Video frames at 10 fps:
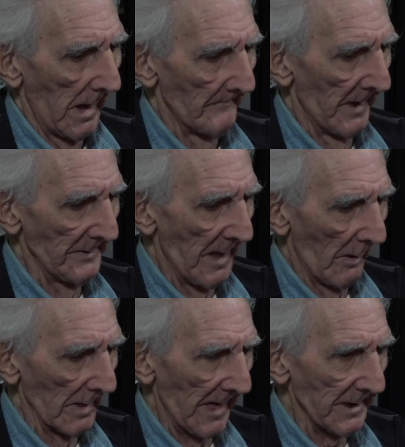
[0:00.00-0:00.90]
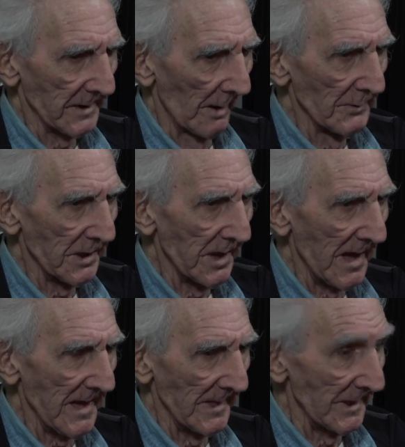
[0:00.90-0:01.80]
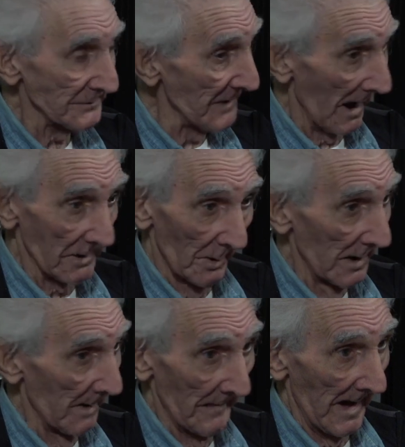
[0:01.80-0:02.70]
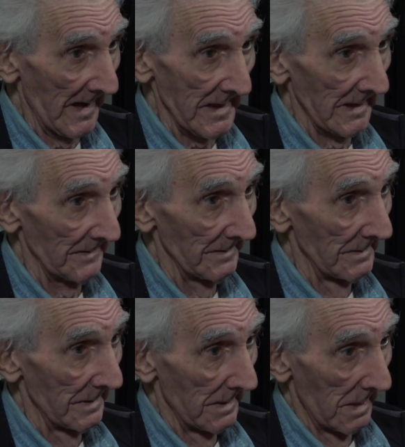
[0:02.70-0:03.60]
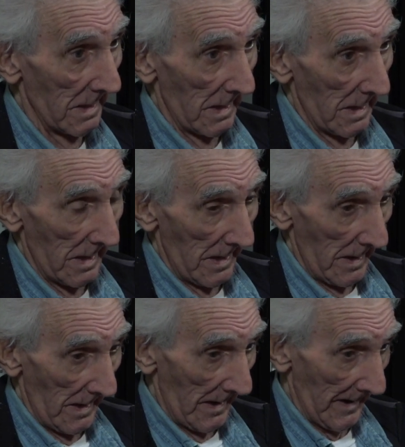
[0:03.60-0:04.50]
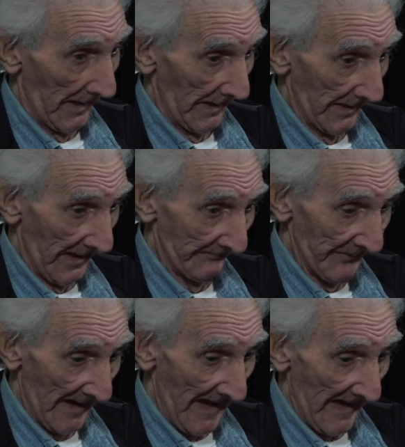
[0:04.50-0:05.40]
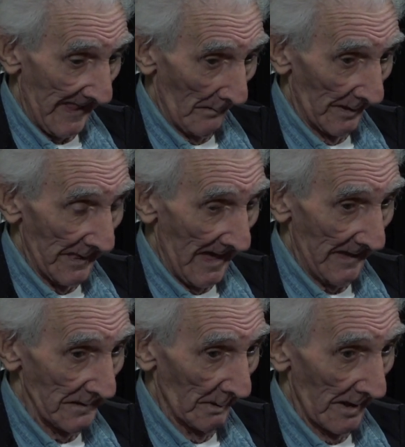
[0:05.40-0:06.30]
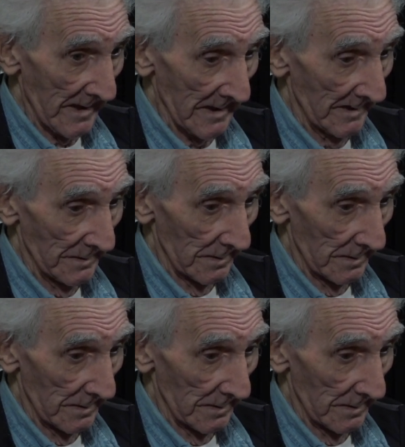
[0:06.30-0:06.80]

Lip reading: But don't let it go to your head. It's not going to my head. And if I had, I wouldn't have had no head.